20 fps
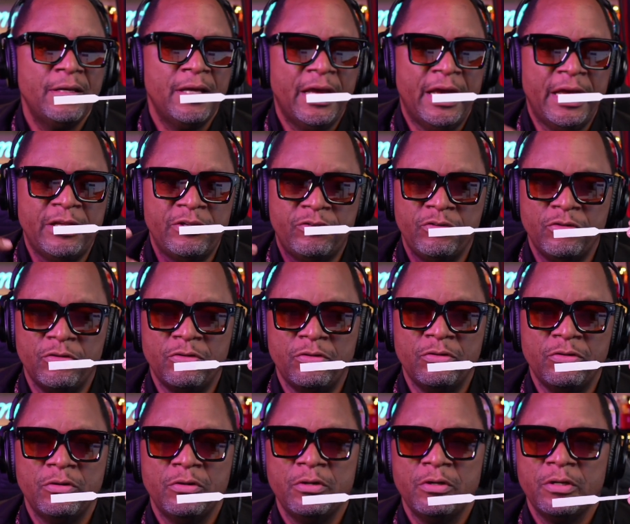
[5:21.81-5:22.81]
and to
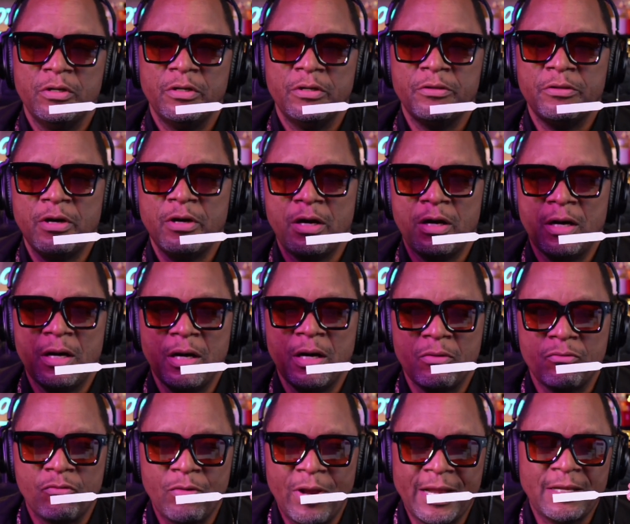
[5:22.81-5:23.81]
the
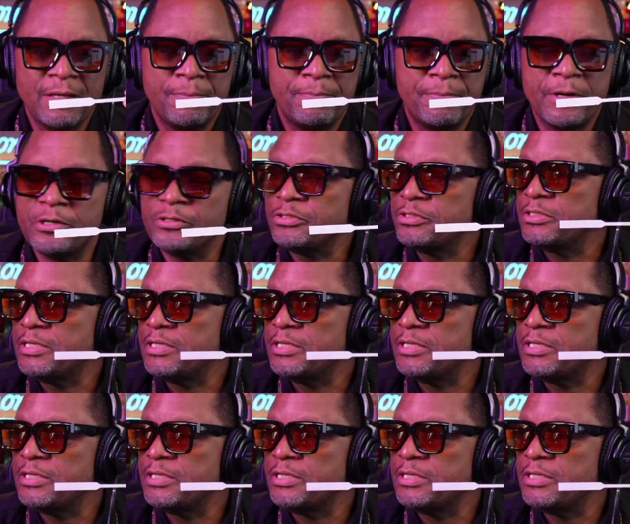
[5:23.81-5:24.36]
regular person